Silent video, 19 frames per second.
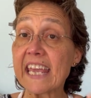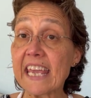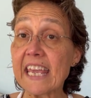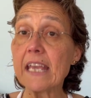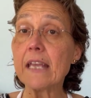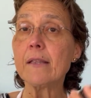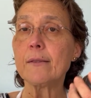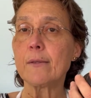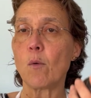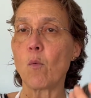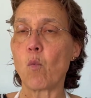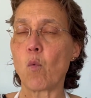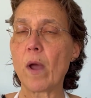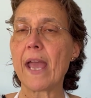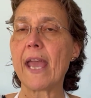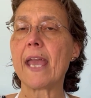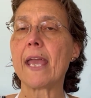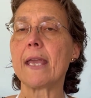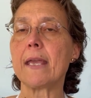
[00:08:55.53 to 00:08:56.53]
in the
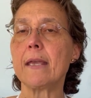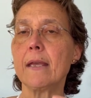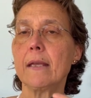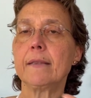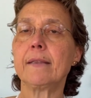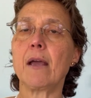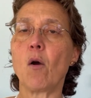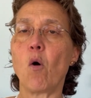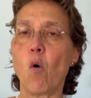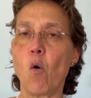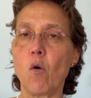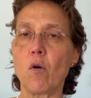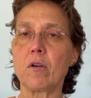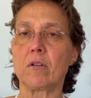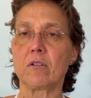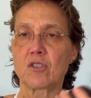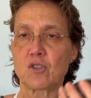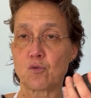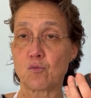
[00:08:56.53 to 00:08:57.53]
way the
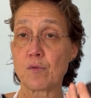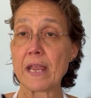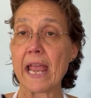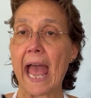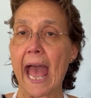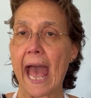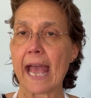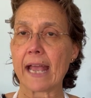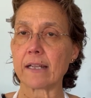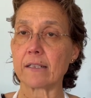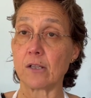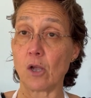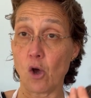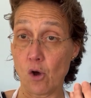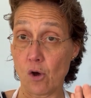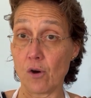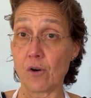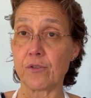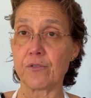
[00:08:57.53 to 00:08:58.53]
oils react
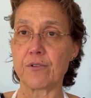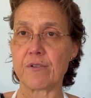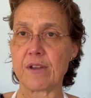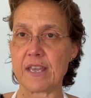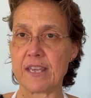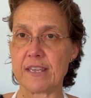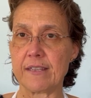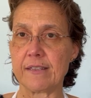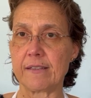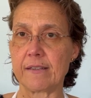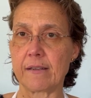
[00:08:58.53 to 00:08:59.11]
under heat.